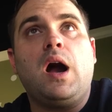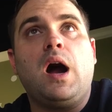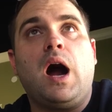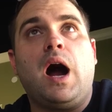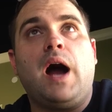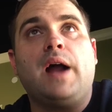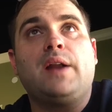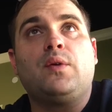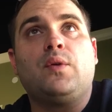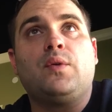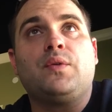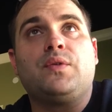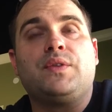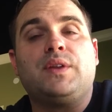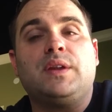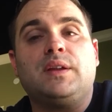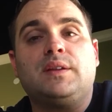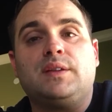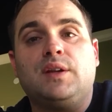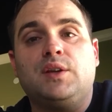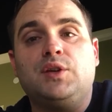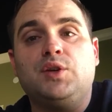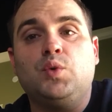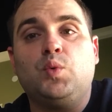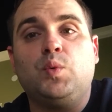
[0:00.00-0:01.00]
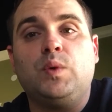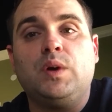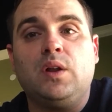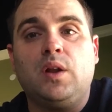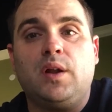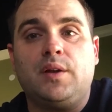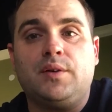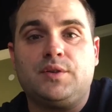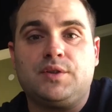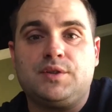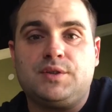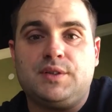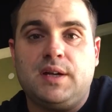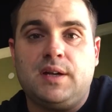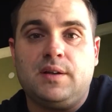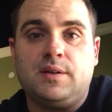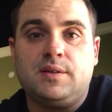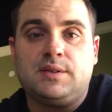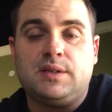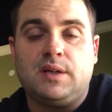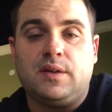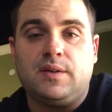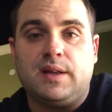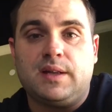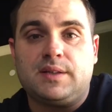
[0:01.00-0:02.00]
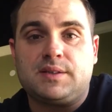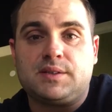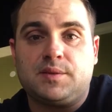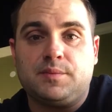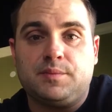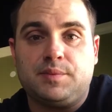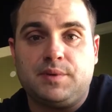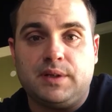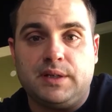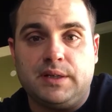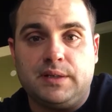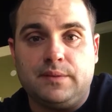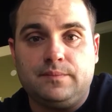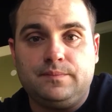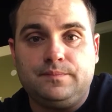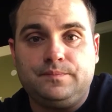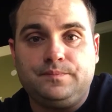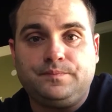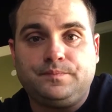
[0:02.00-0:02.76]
I don't think that you will understand until that's complete.